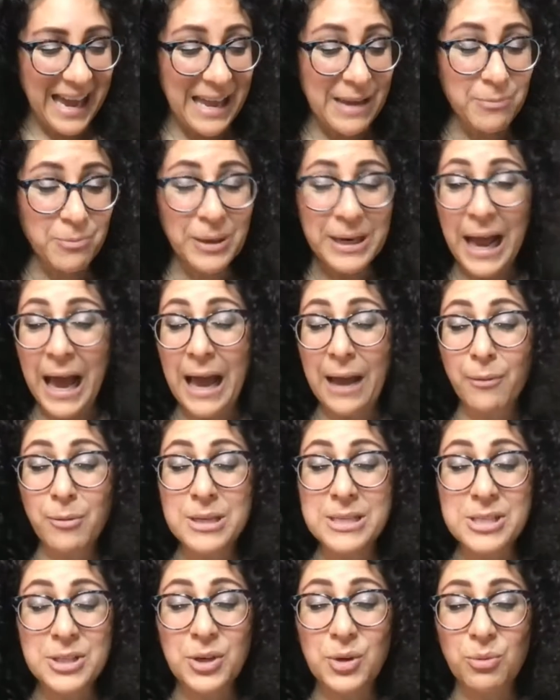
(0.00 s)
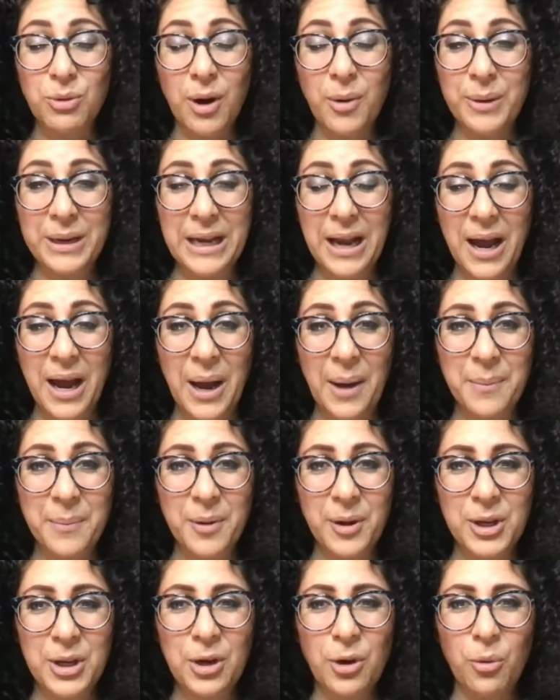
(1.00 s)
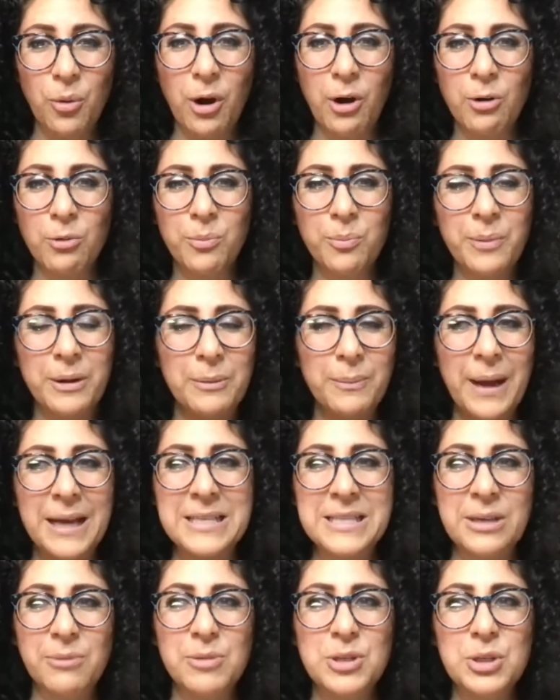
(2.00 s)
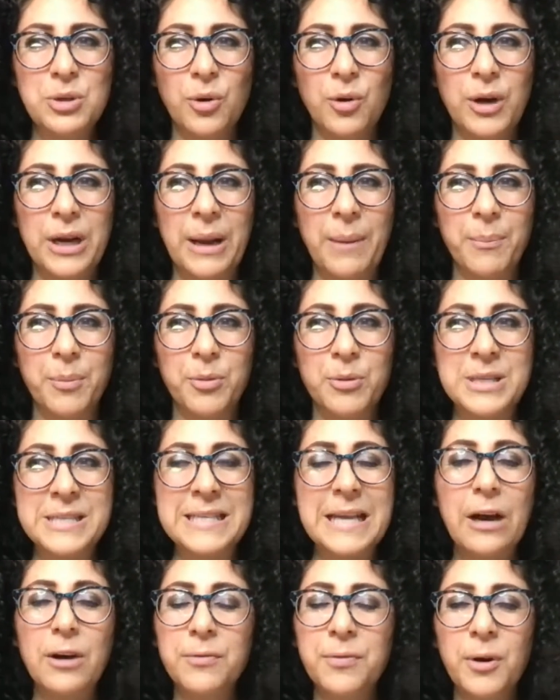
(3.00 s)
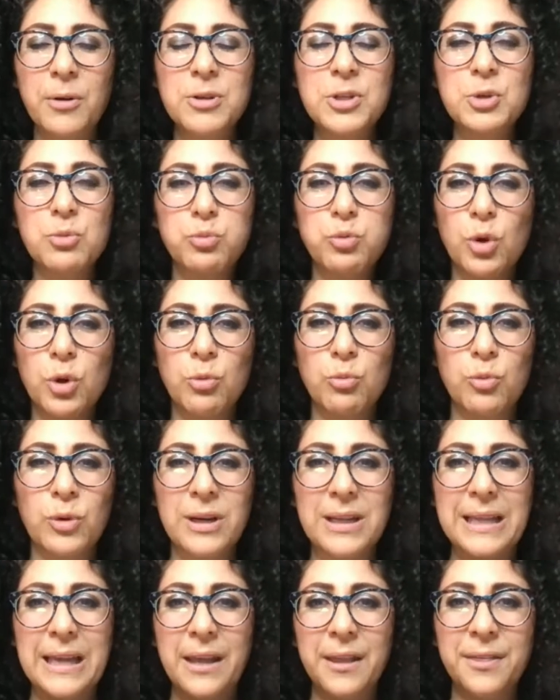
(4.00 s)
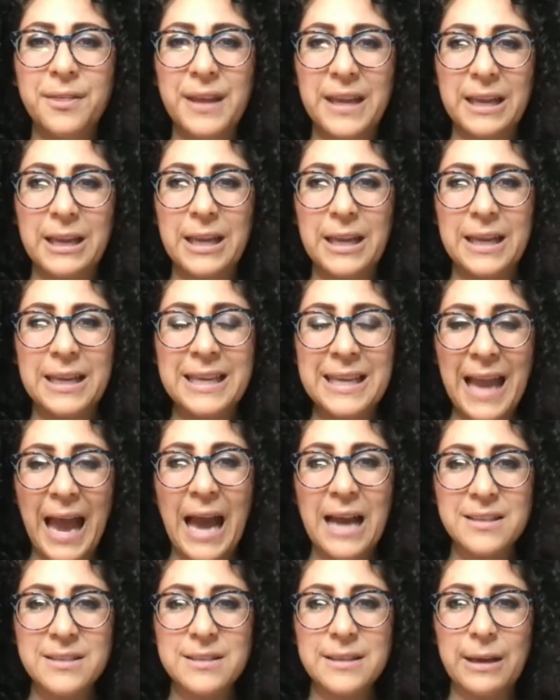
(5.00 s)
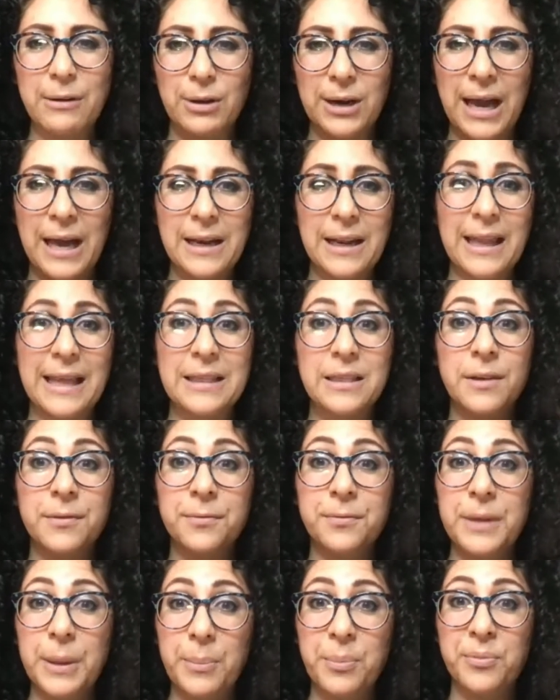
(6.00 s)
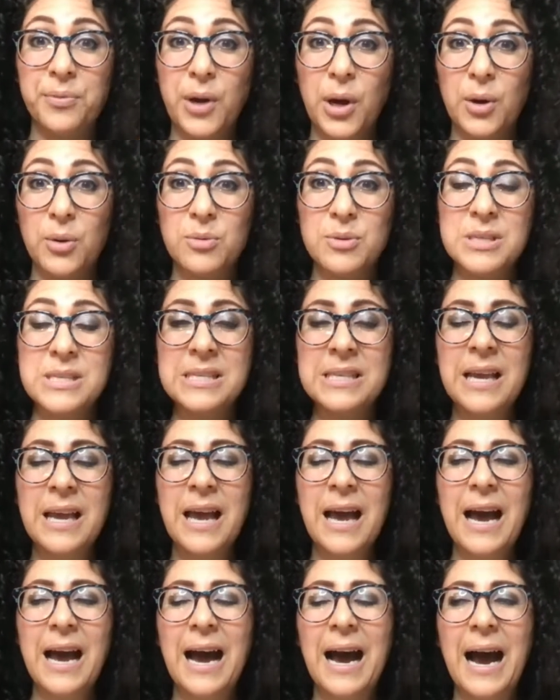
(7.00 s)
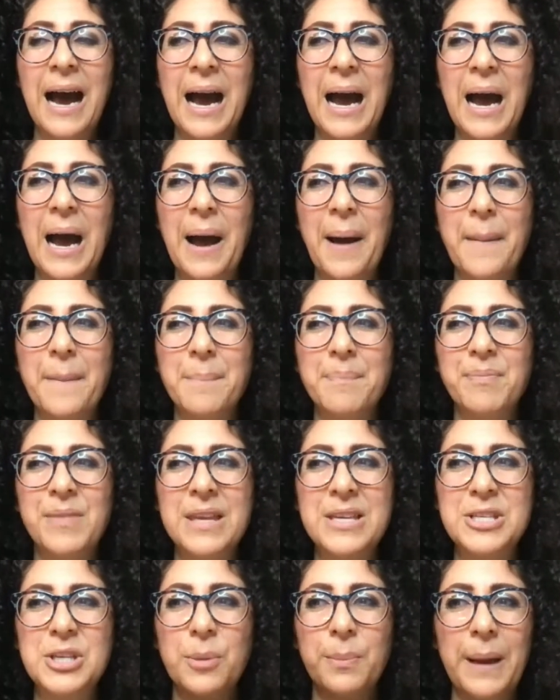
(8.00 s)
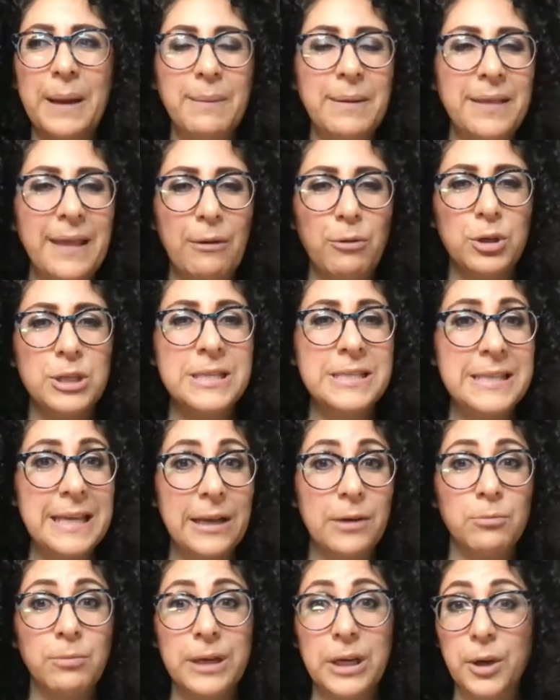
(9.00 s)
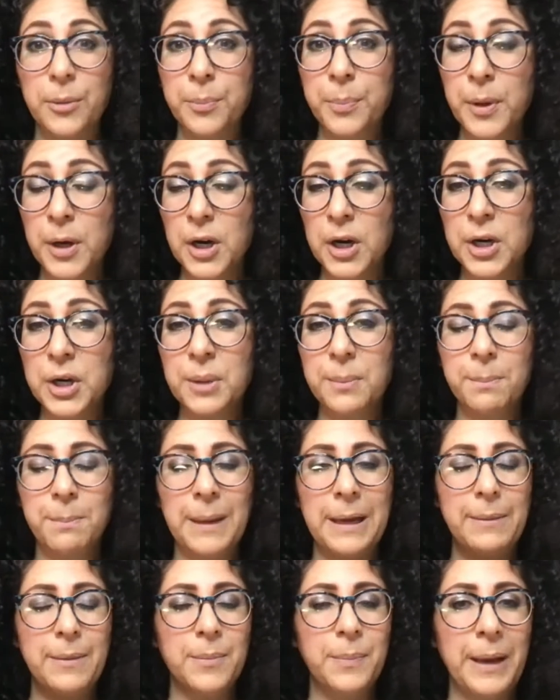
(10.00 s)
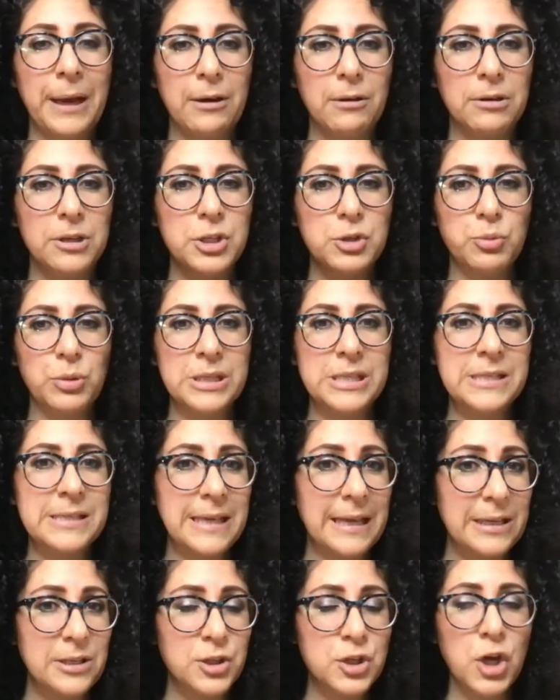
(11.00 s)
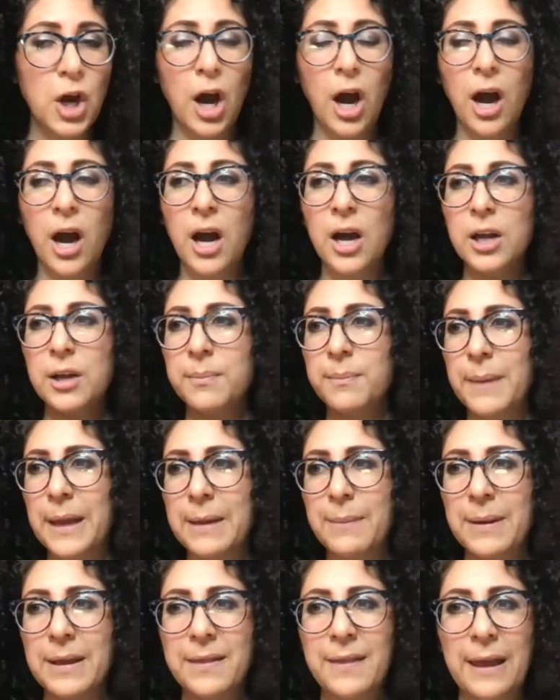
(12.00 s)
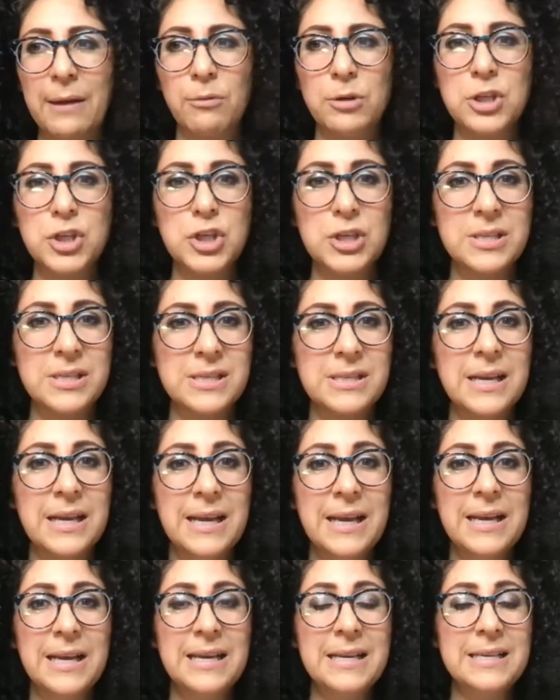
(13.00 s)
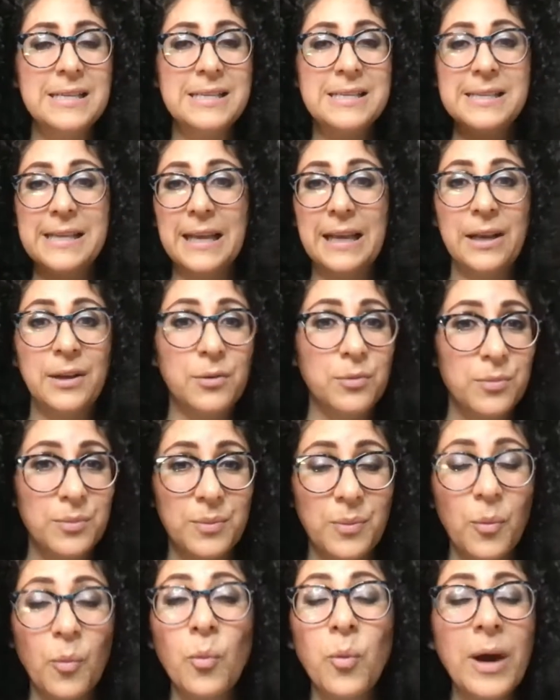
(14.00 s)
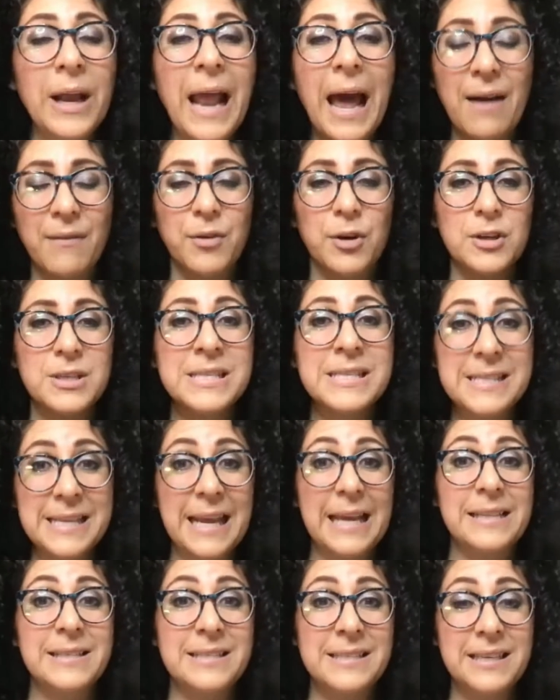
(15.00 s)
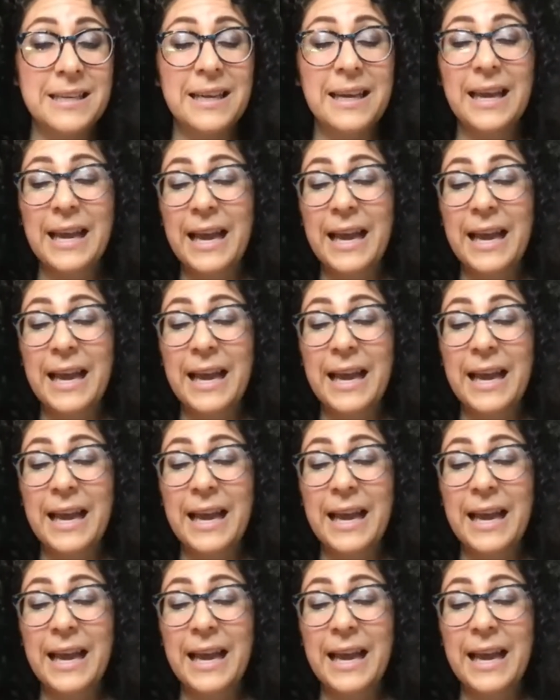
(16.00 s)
And when I was growing up, or when my son was growing up, cell phones weren't really a thing yet. They were kind of like the flip phones. So maybe they would sit and read a book. Maybe parents would sit and talk. Maybe they would just sit and sit.